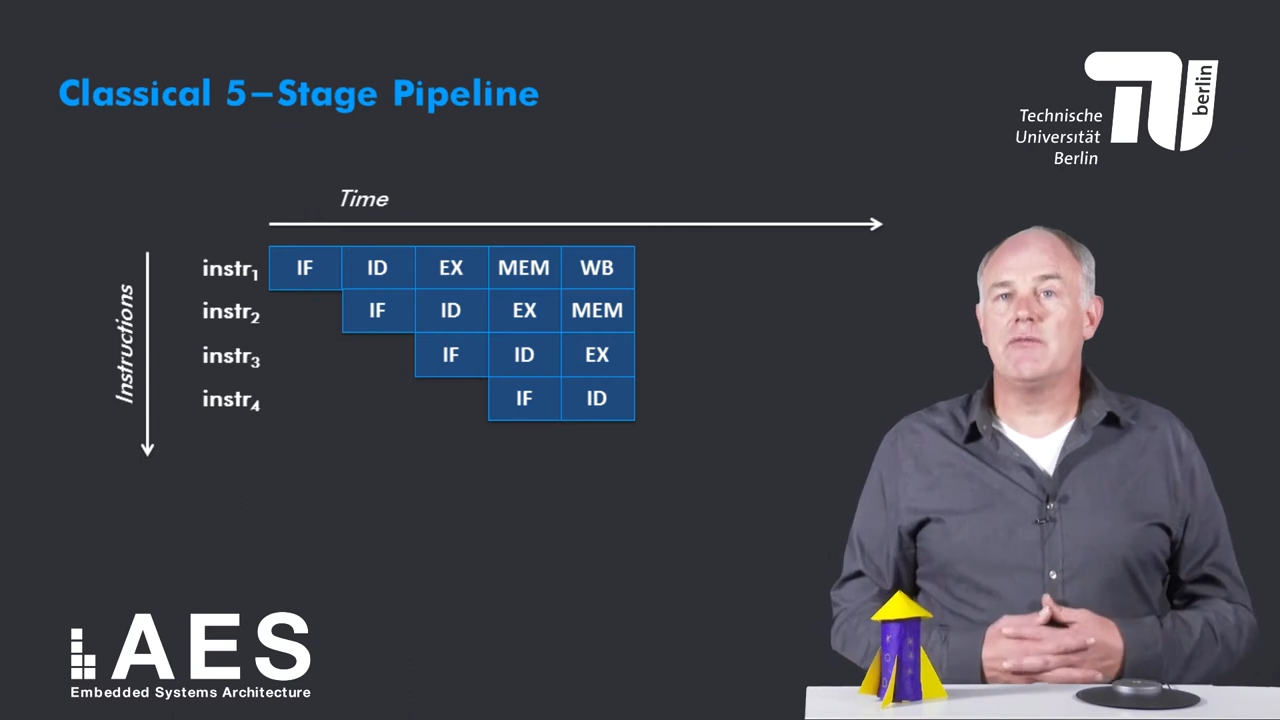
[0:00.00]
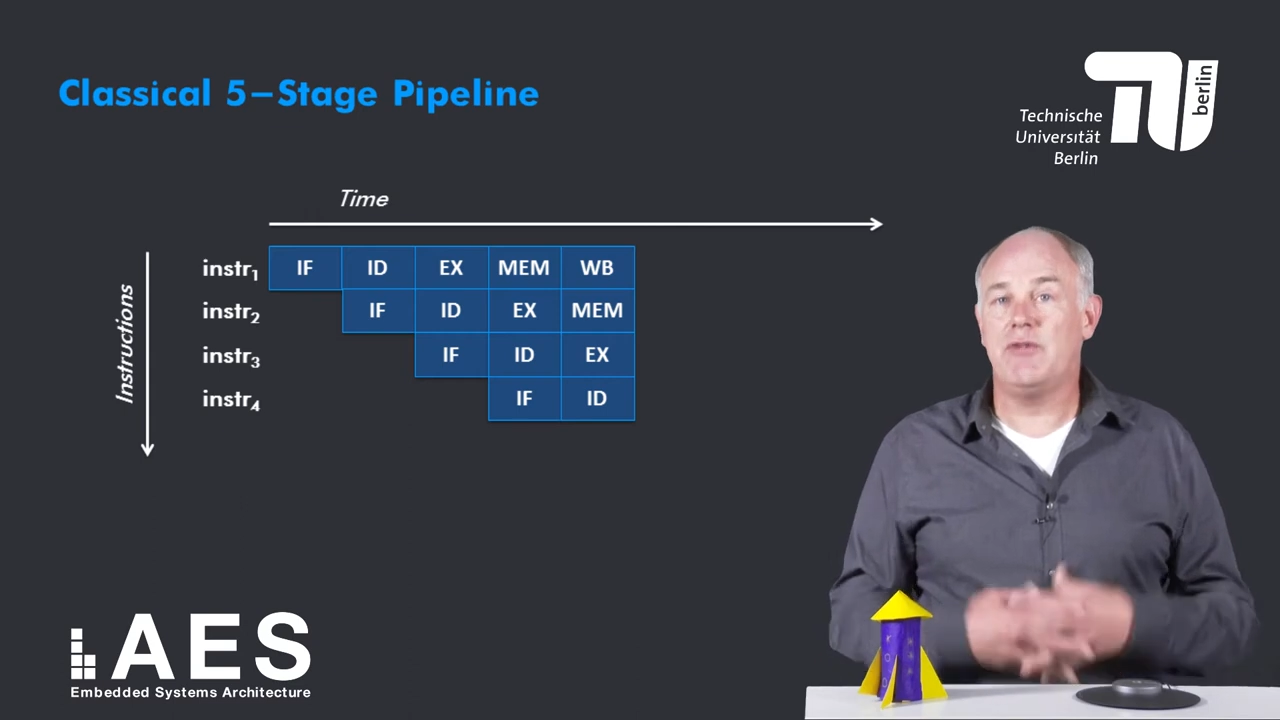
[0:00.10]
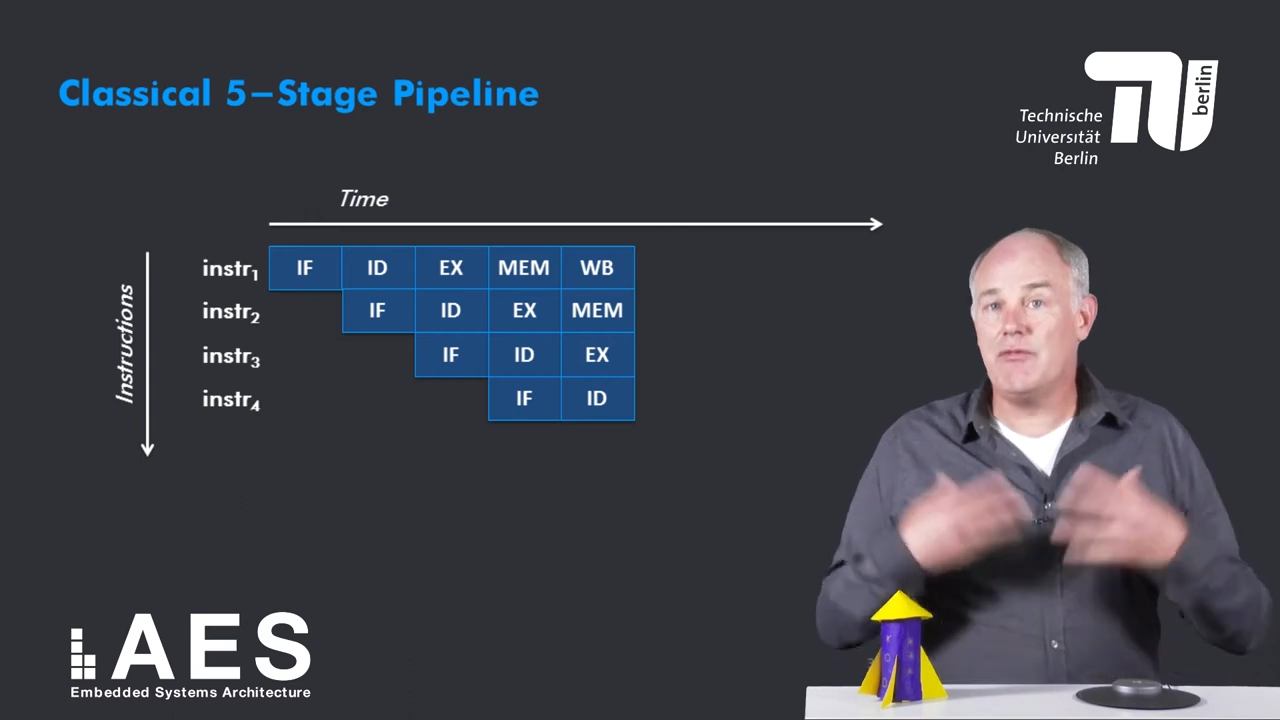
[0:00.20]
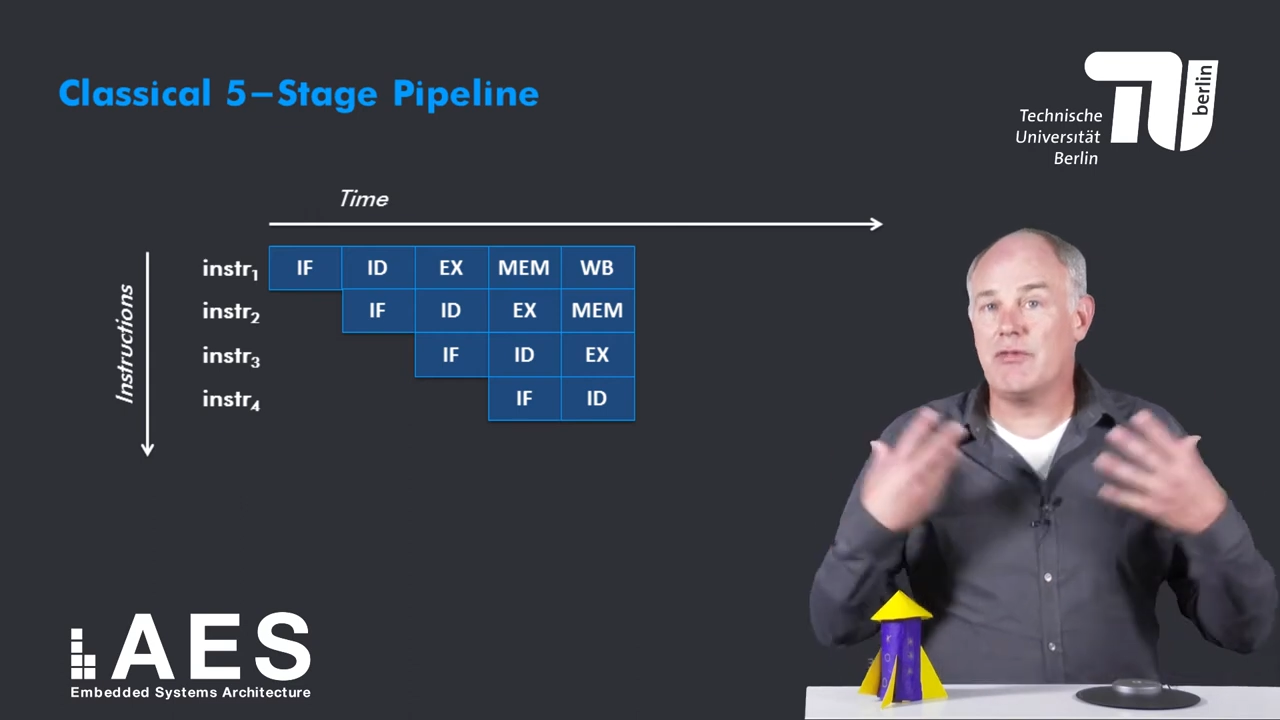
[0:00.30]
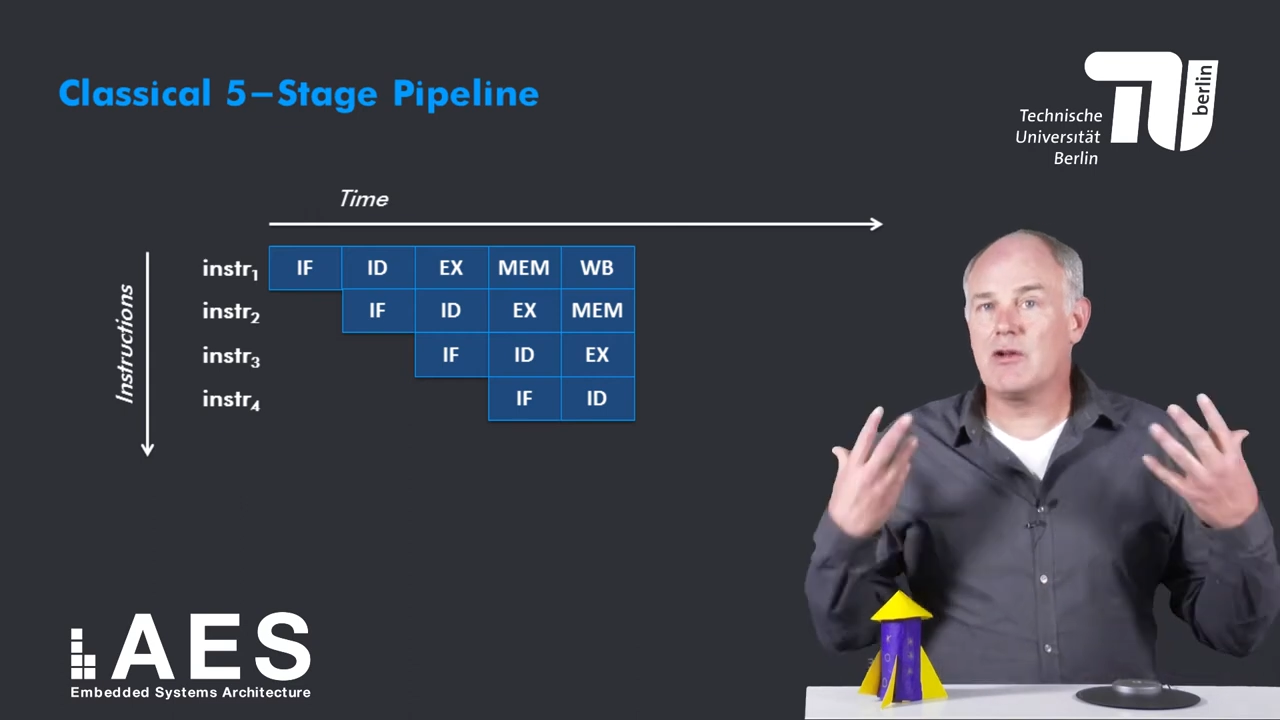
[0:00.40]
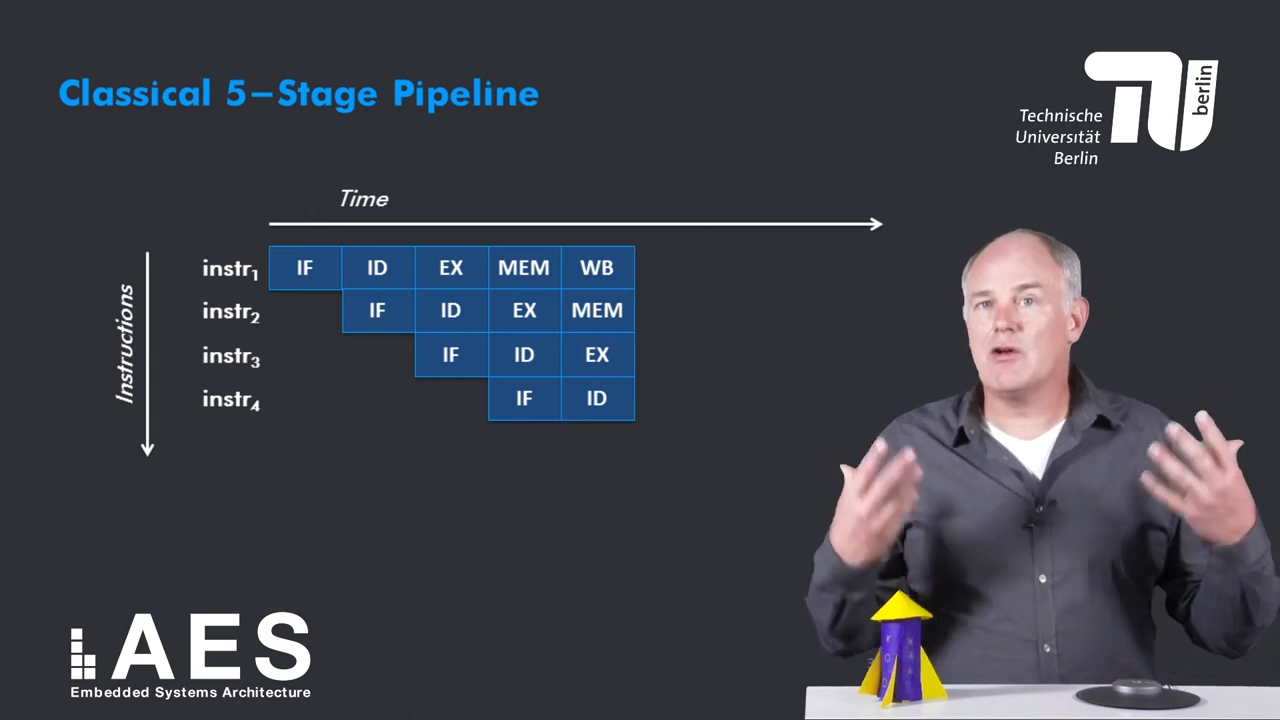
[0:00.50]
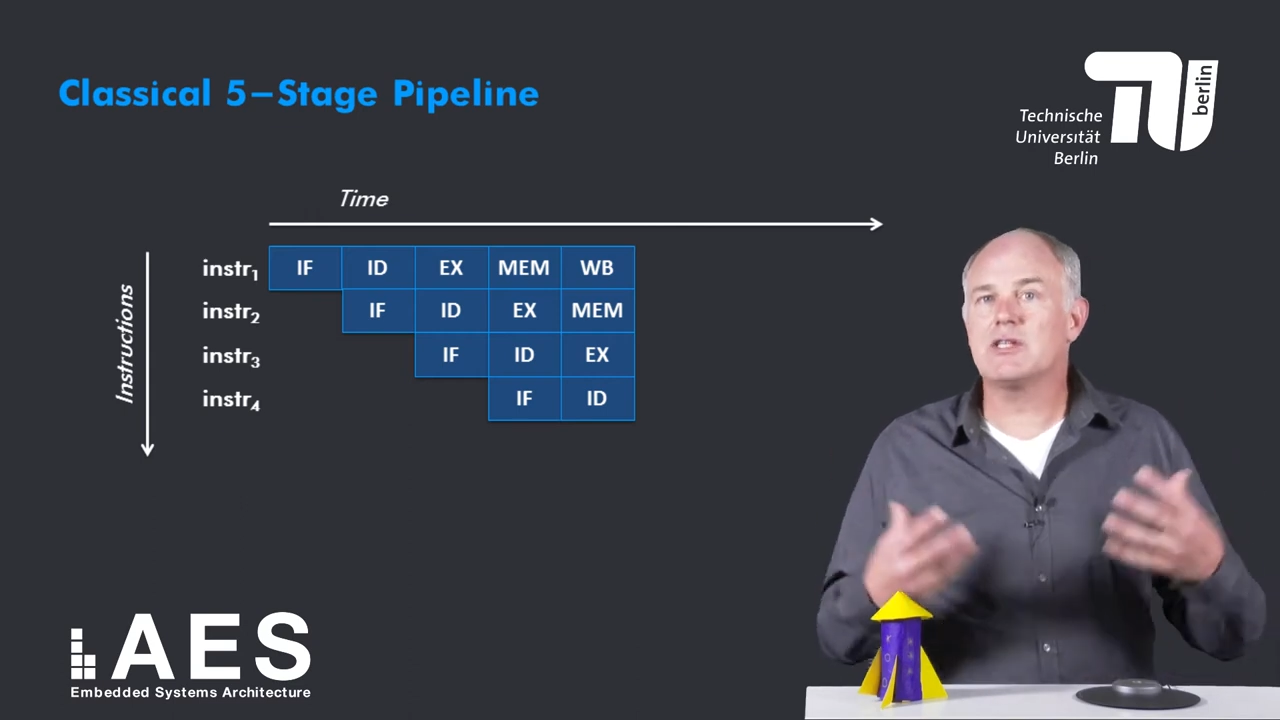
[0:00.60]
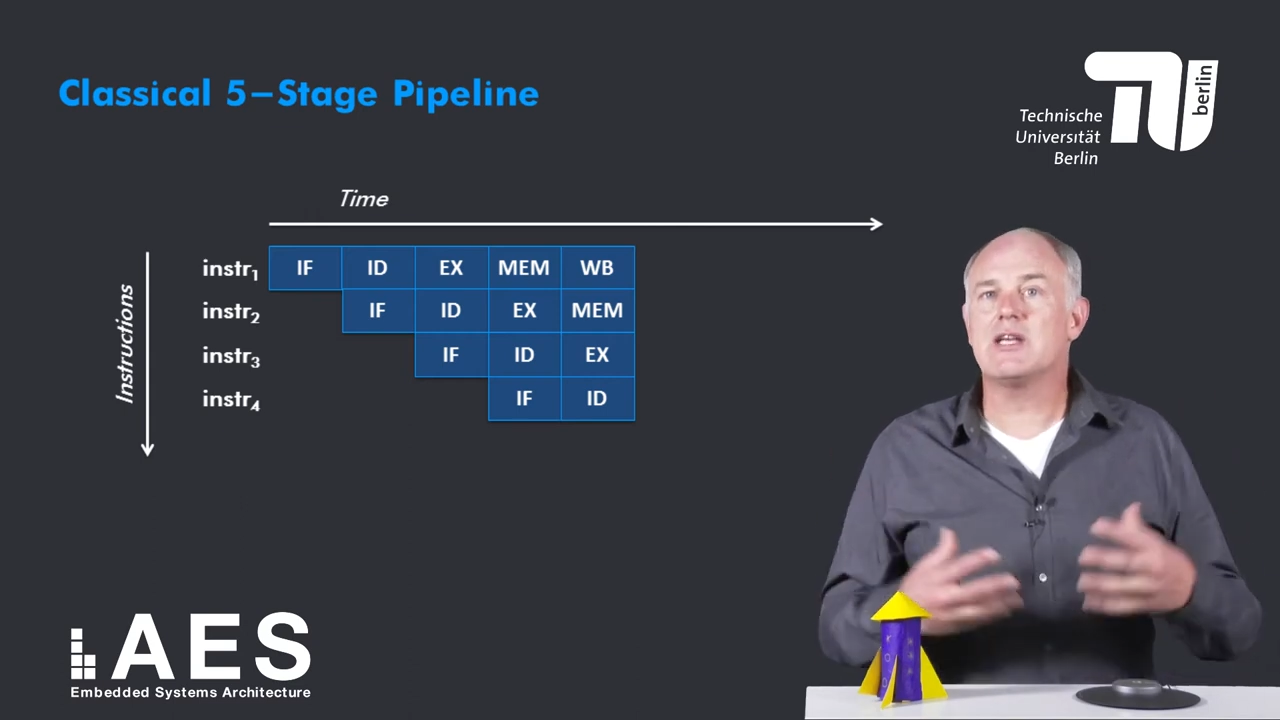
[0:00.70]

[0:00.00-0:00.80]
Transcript: fifth clock